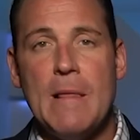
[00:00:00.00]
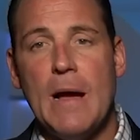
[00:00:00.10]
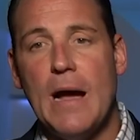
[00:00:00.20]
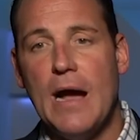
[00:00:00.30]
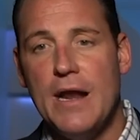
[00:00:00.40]

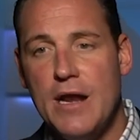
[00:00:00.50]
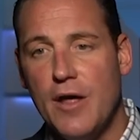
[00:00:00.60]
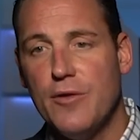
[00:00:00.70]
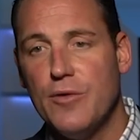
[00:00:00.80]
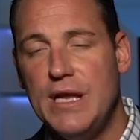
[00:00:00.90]

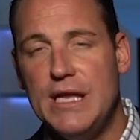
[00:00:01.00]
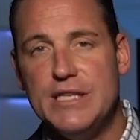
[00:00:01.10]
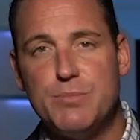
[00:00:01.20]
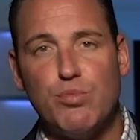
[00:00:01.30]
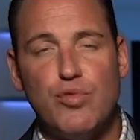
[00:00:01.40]
Another is
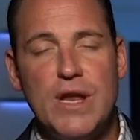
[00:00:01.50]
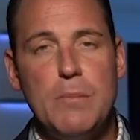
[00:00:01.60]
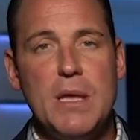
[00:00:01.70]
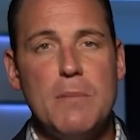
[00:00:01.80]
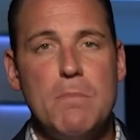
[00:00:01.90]

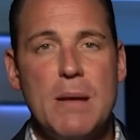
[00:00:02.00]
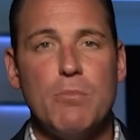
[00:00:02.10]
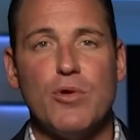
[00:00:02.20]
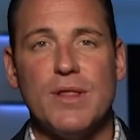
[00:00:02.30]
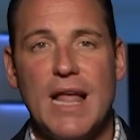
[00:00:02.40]
premium
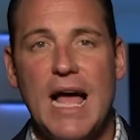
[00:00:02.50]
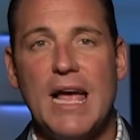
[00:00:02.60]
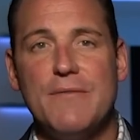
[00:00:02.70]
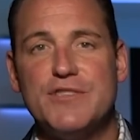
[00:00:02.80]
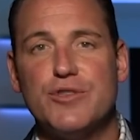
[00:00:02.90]
member
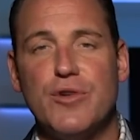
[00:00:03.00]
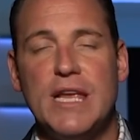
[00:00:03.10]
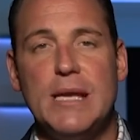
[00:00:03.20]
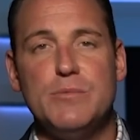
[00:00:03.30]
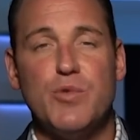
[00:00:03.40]
live streams.